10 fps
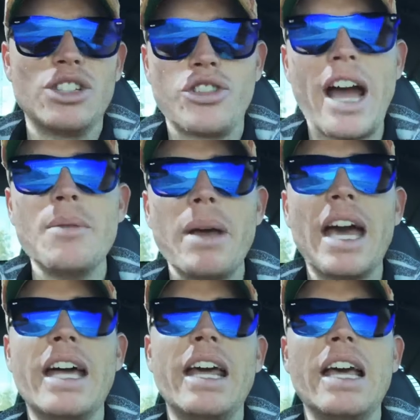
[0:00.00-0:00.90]

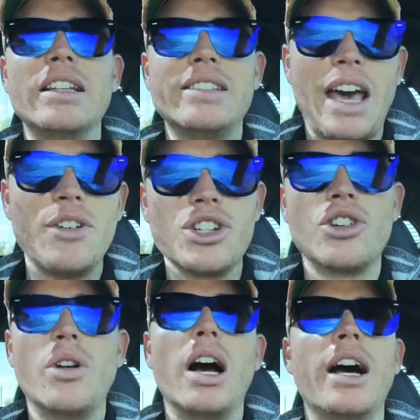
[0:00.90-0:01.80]
Stradman and Savage
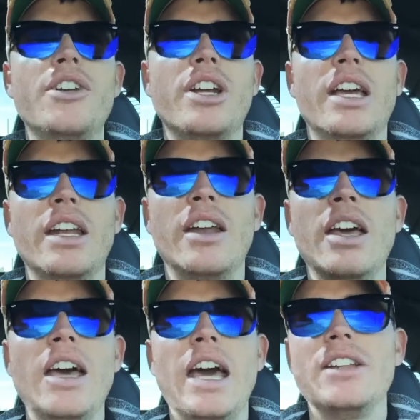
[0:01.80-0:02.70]
Garage
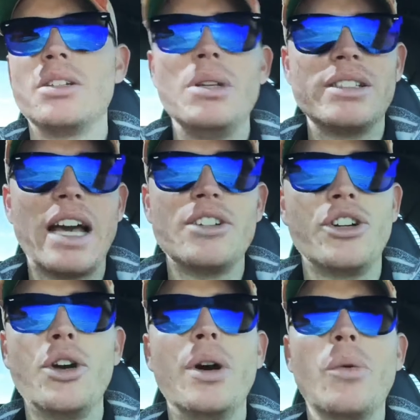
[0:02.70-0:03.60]
and some of these guys are
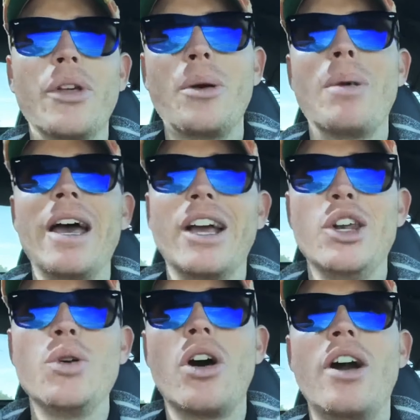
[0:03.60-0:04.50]
doing, where they're buying a
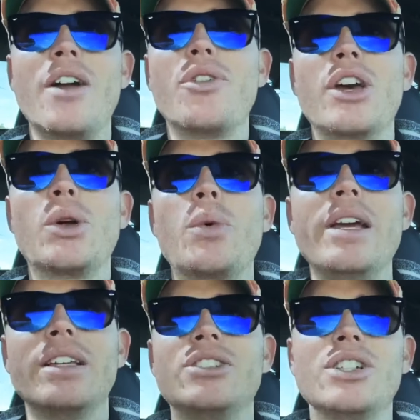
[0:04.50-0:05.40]
new car every other
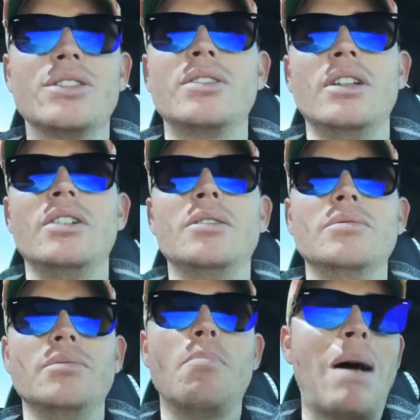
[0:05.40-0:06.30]
week, is just
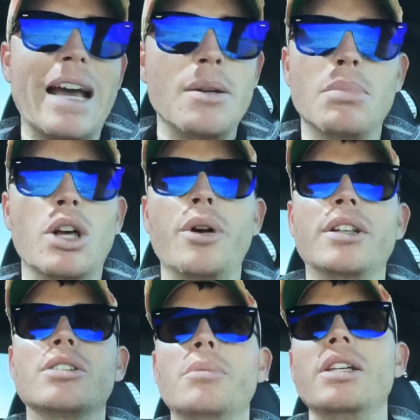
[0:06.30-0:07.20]

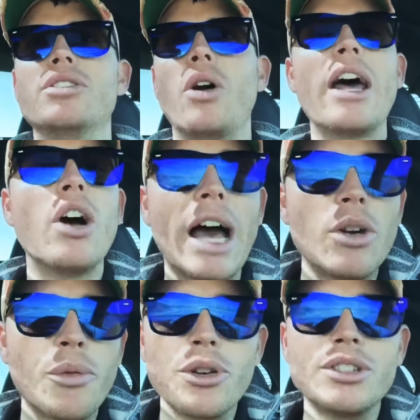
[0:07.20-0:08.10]
mind-blowing to me. So I
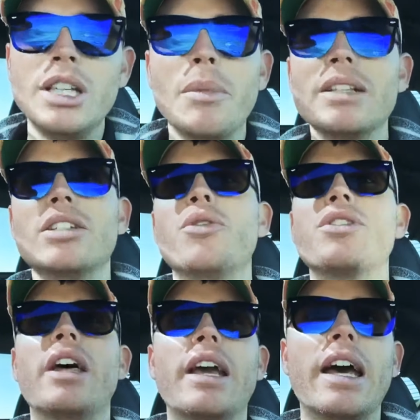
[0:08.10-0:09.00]
don't foresee myself
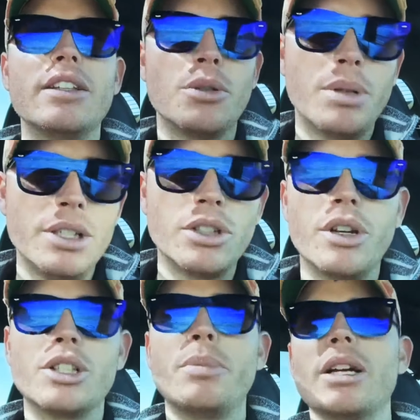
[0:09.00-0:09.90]
as that guy, so please
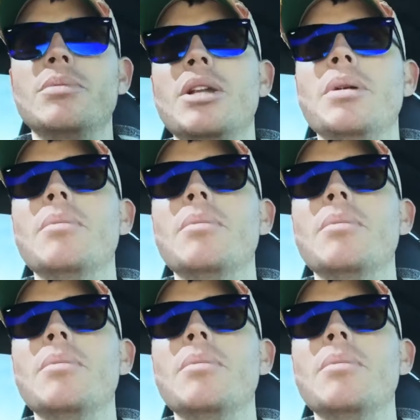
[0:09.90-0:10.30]
don't expect me to be.